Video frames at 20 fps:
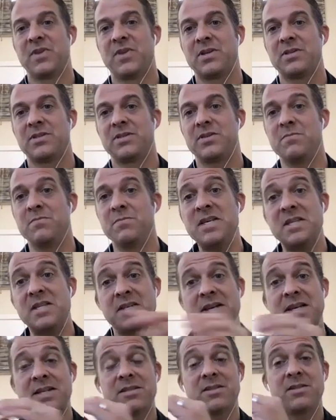to meet
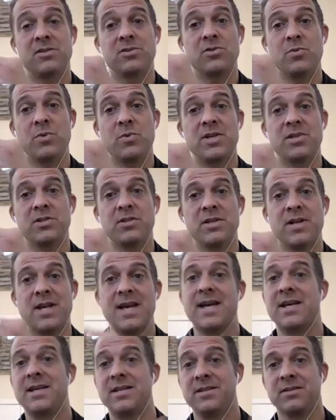that situation
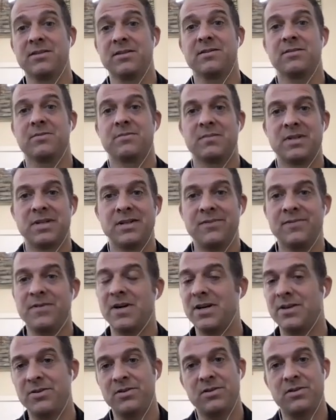as a
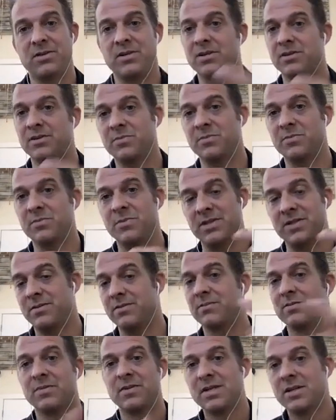father, husband,
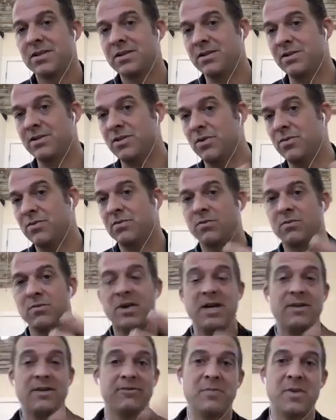
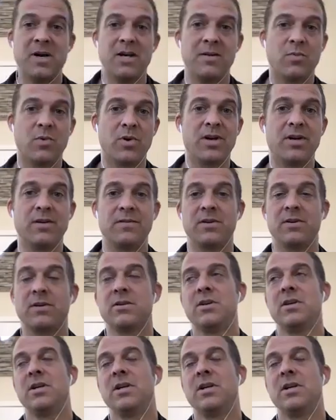wife, mom, whatever."